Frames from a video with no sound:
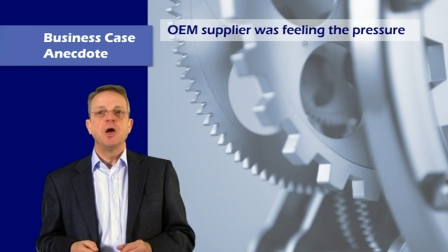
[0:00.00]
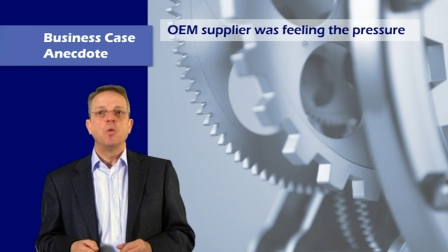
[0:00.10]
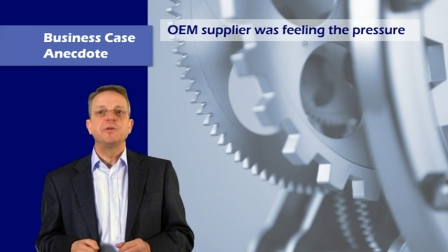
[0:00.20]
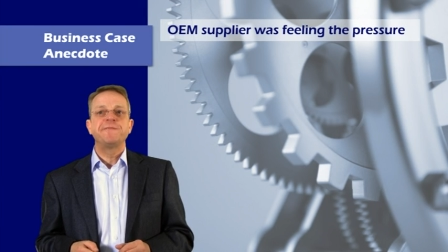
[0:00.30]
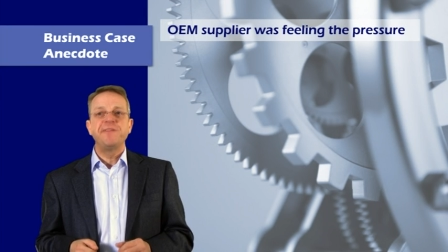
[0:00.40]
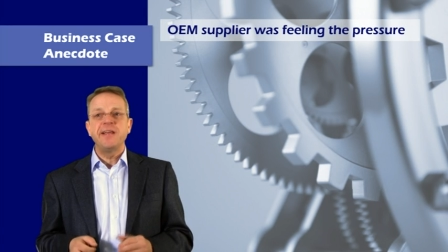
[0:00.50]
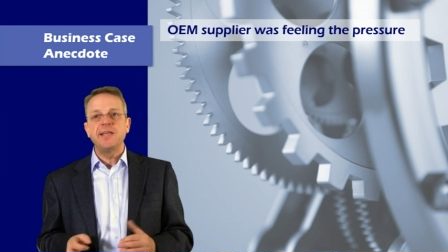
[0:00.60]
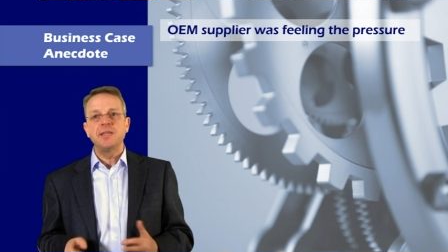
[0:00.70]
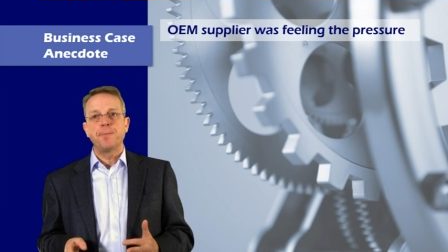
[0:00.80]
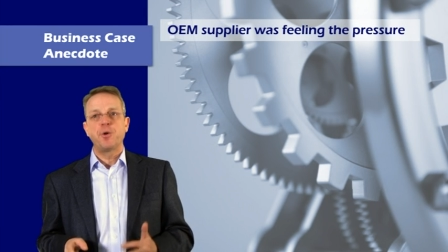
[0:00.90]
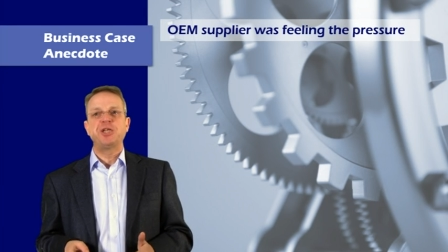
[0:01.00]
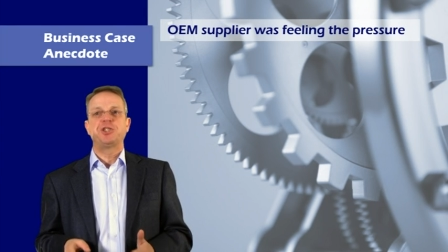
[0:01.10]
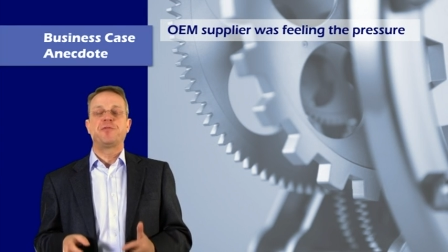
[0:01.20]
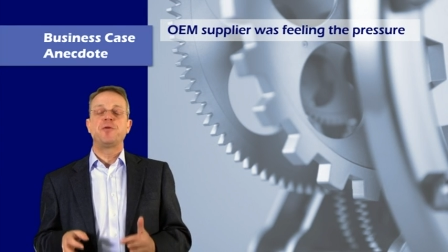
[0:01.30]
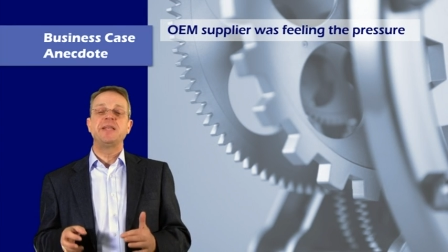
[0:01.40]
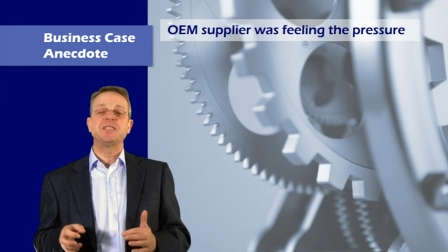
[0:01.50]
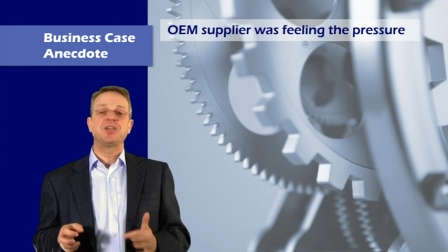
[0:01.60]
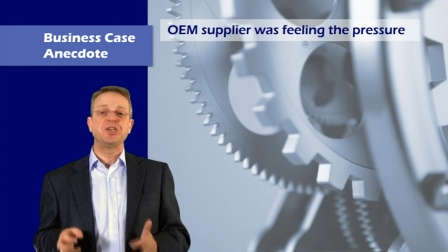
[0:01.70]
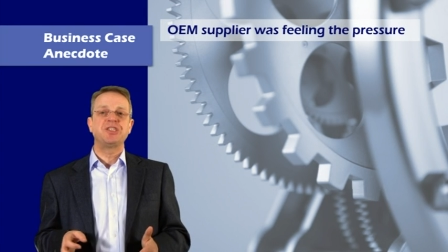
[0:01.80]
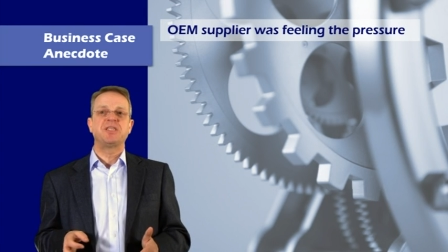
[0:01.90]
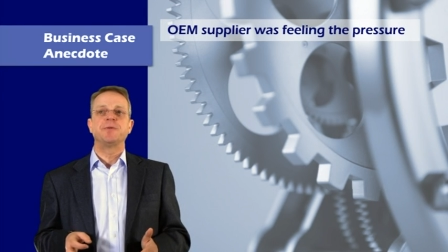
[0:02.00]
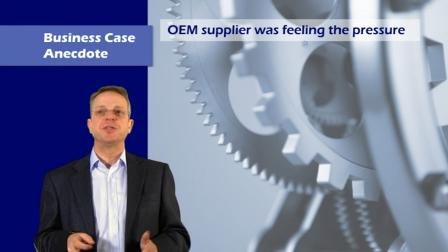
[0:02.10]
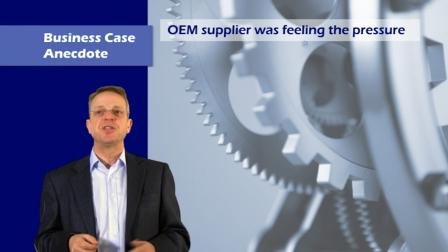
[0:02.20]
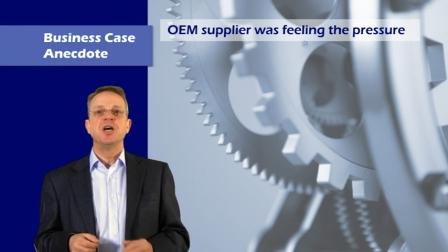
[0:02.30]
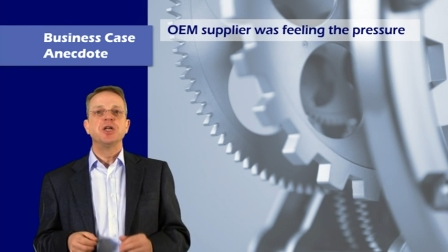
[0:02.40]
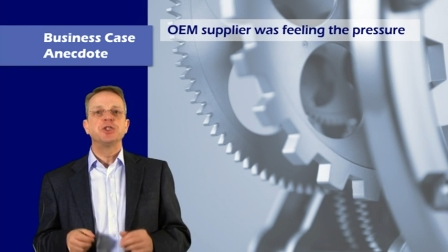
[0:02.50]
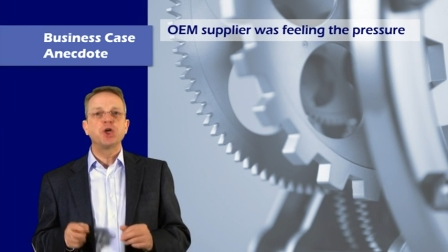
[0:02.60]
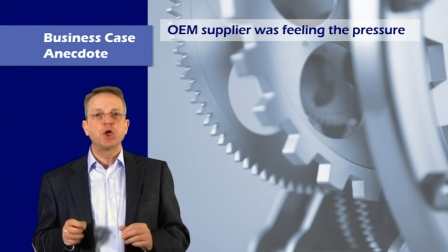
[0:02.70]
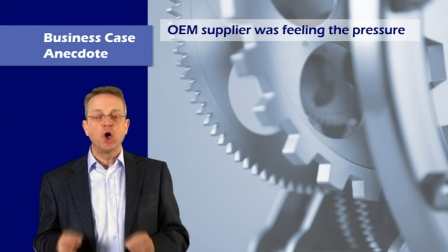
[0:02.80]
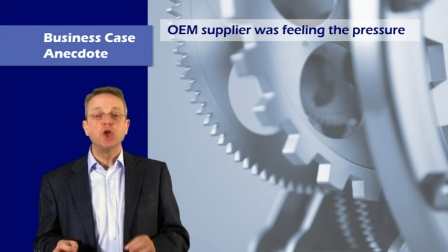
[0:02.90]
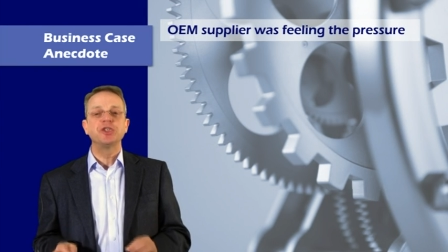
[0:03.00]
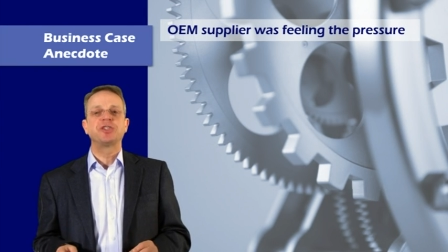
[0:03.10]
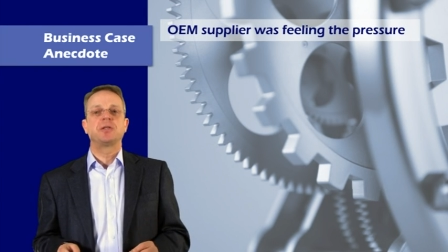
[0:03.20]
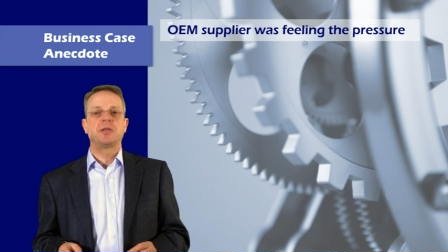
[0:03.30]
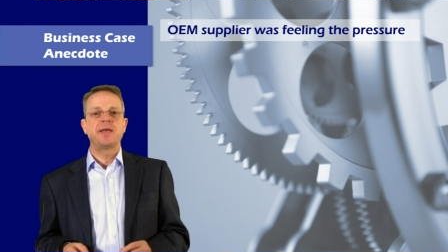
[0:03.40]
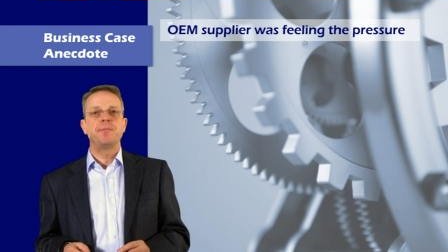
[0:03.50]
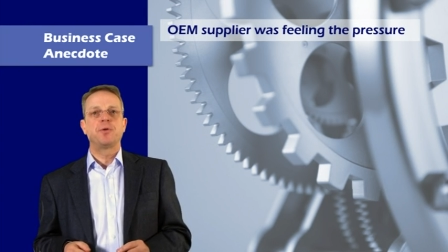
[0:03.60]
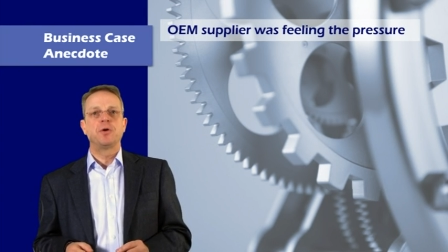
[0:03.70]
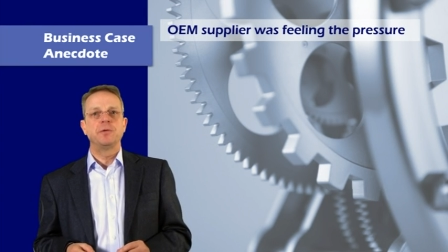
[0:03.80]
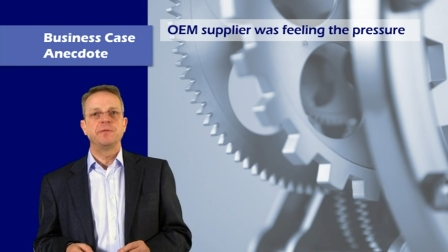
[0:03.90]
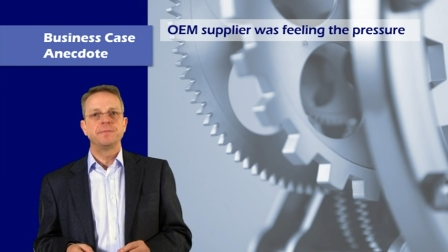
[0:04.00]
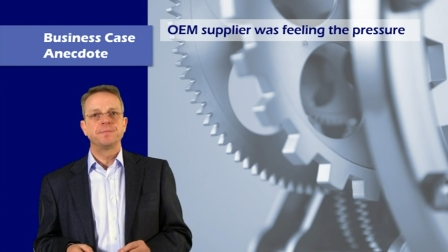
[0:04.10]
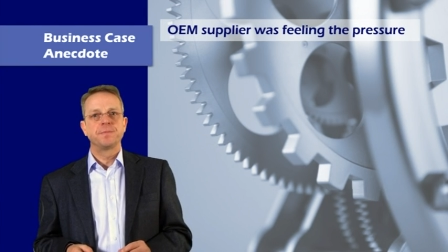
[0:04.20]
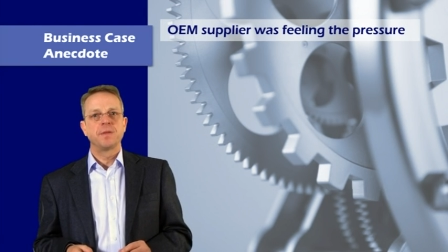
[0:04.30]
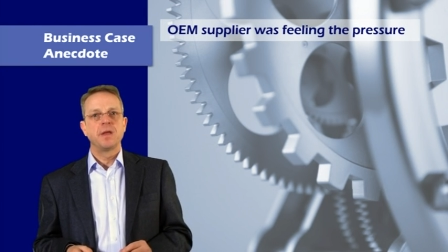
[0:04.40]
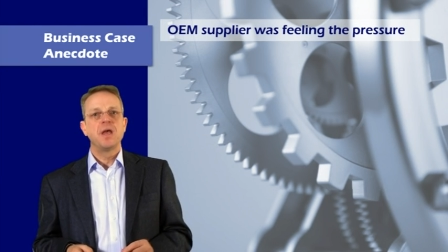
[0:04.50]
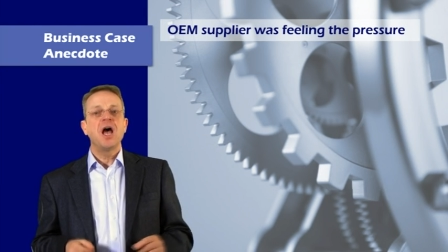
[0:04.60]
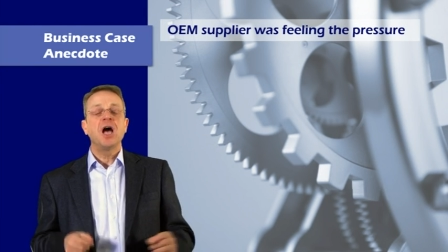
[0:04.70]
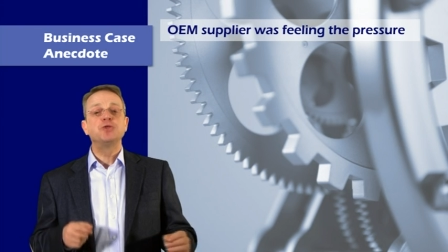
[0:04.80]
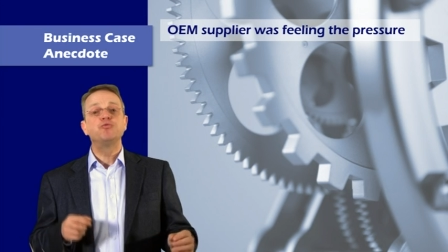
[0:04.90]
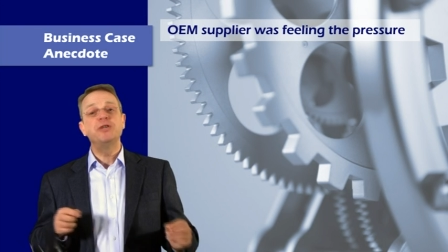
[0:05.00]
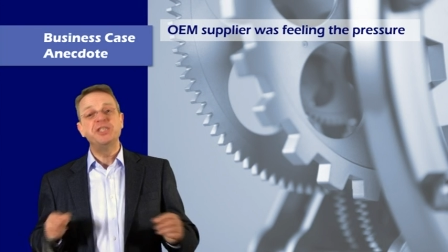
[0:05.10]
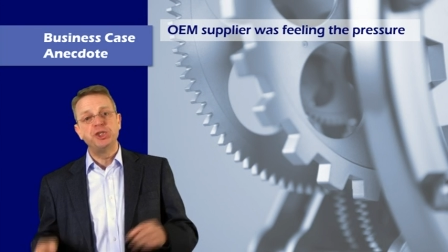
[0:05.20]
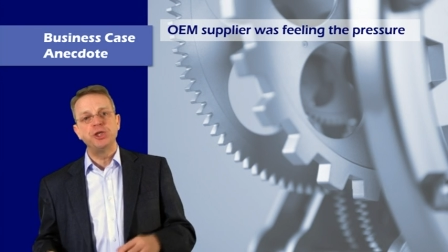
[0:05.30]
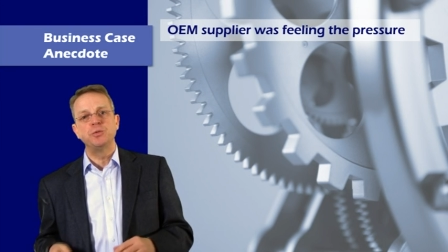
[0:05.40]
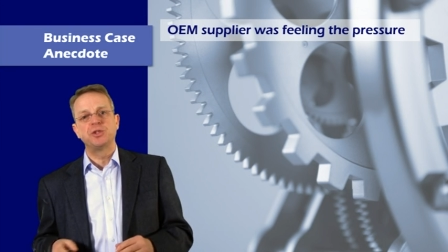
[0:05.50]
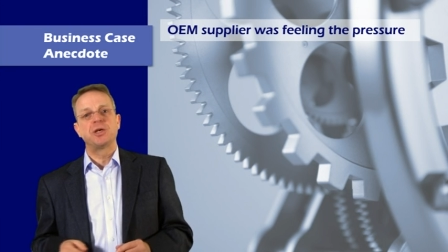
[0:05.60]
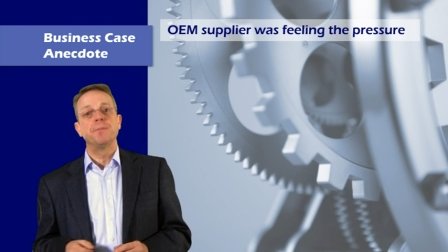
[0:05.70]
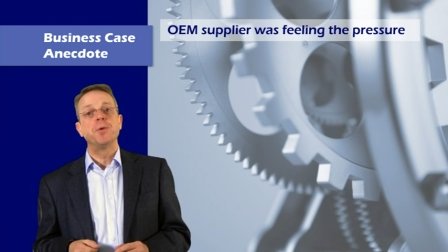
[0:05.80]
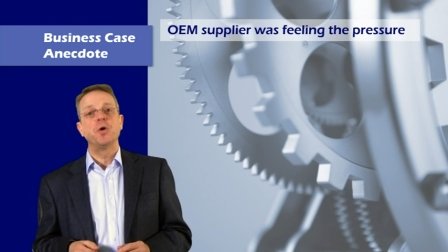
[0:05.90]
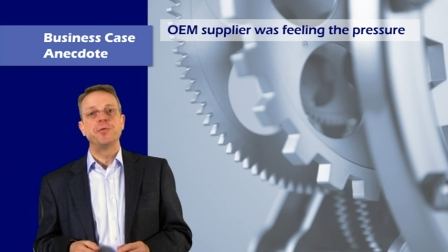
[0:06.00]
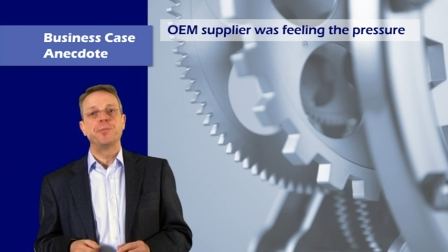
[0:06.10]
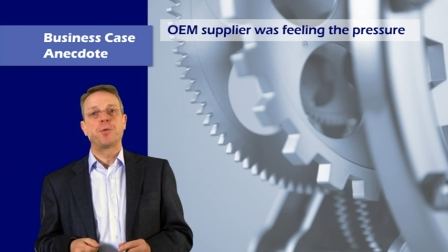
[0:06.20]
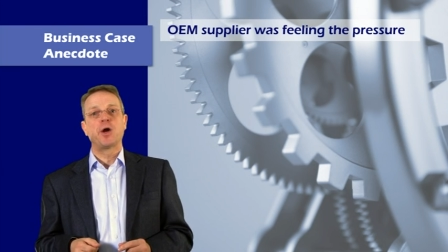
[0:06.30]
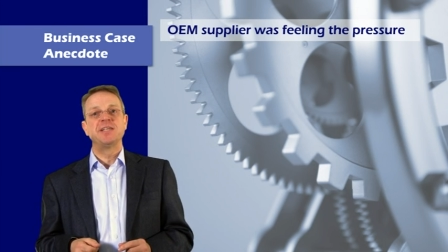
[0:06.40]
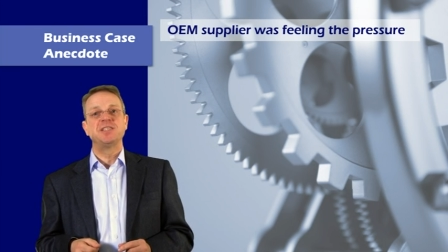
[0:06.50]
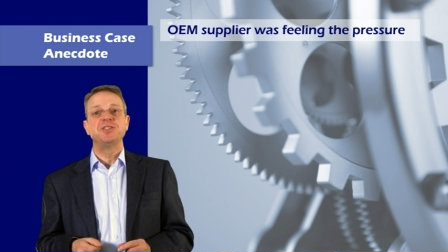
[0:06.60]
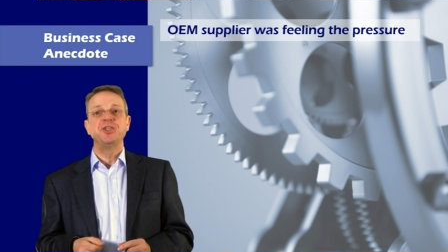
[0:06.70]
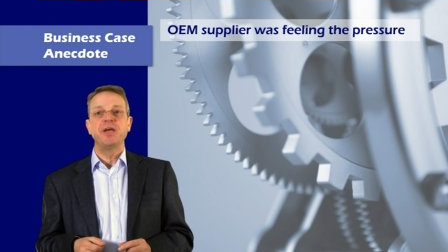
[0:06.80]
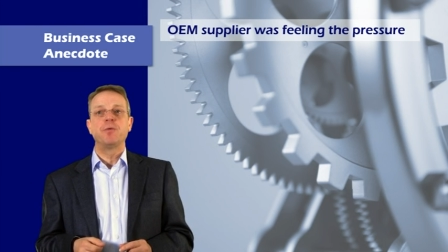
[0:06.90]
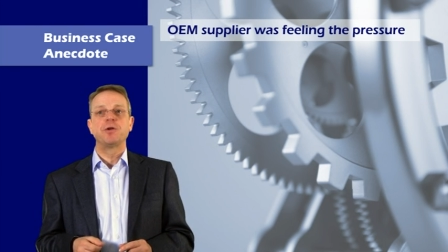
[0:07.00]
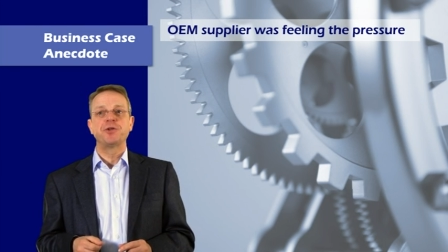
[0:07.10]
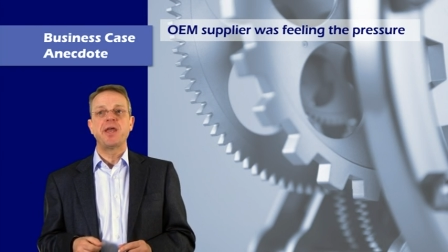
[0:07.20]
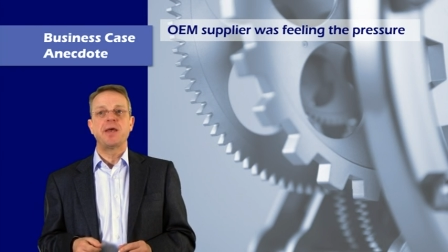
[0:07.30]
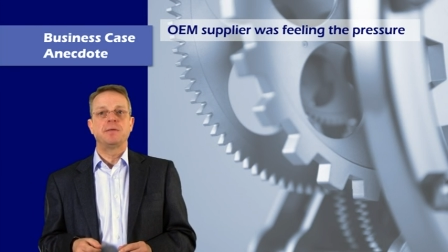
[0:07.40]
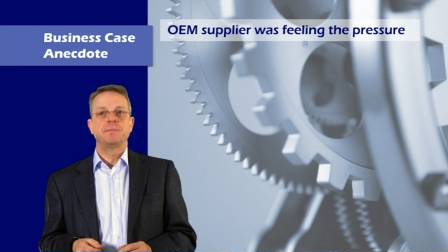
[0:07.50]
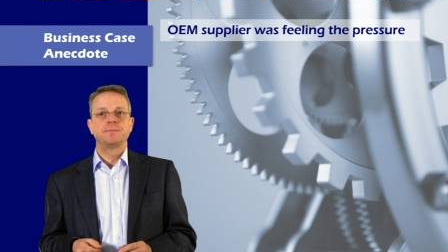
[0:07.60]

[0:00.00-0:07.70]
was feeling the pressure from its customers to constantly improve and reduce component prices year on year.